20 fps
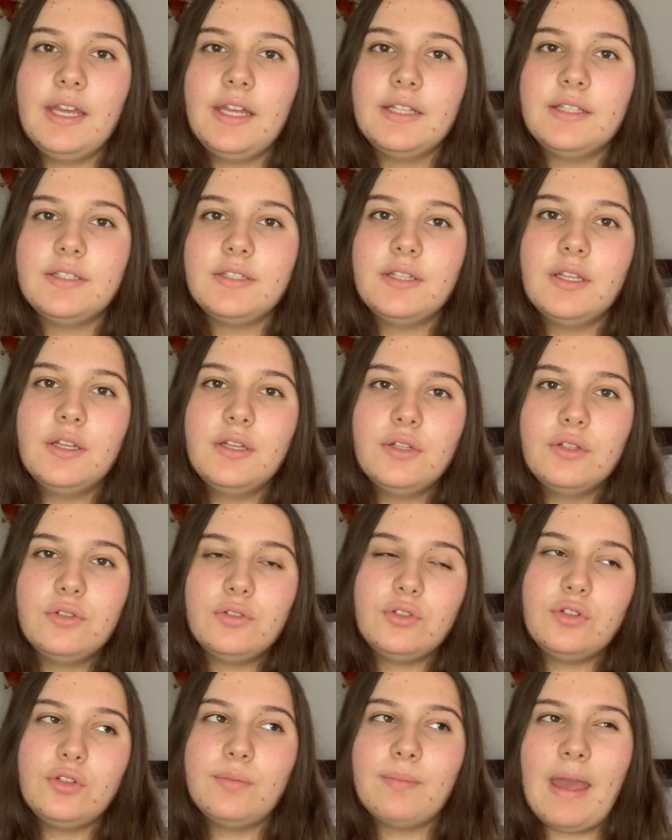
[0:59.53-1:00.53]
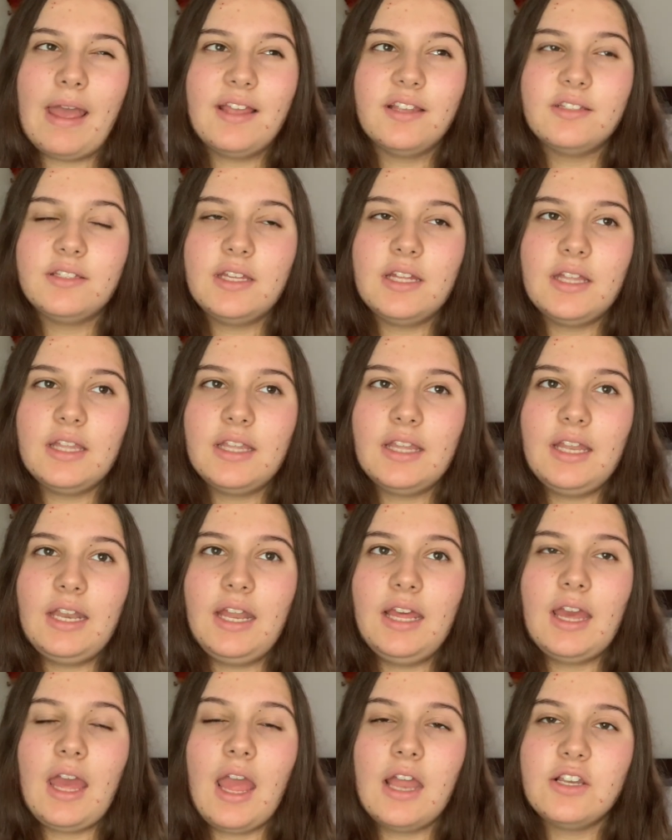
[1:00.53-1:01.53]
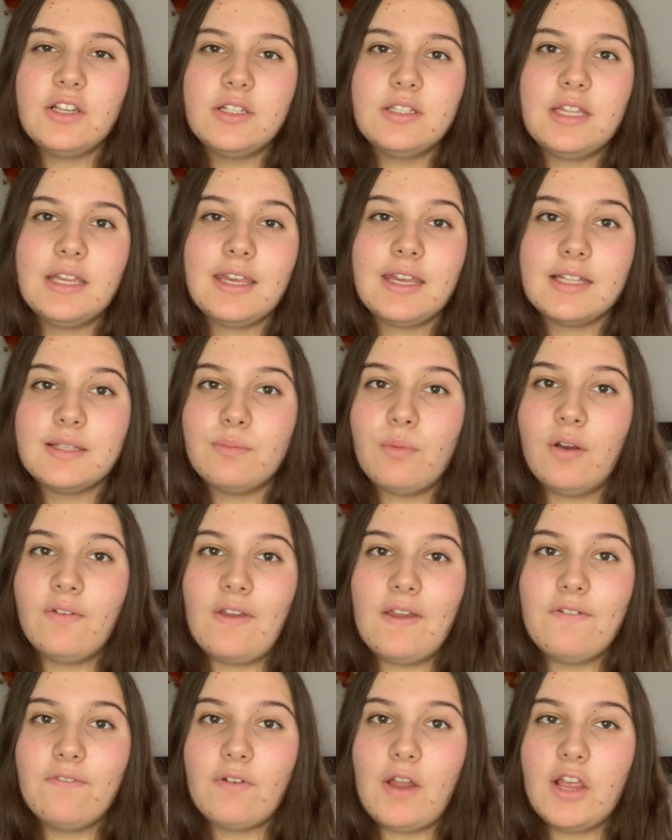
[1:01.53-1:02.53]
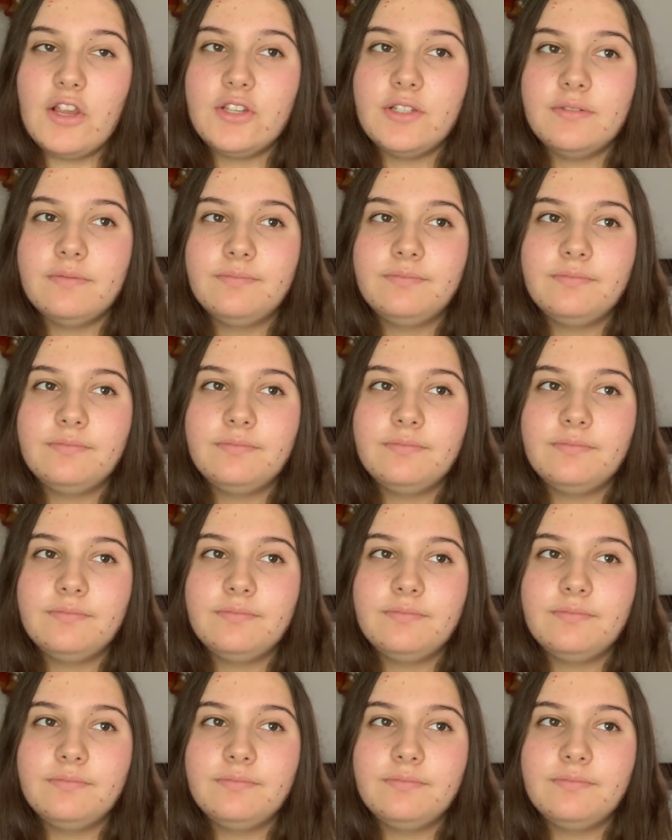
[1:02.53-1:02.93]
it's too masculine leaning. I just think it's more of a fresh,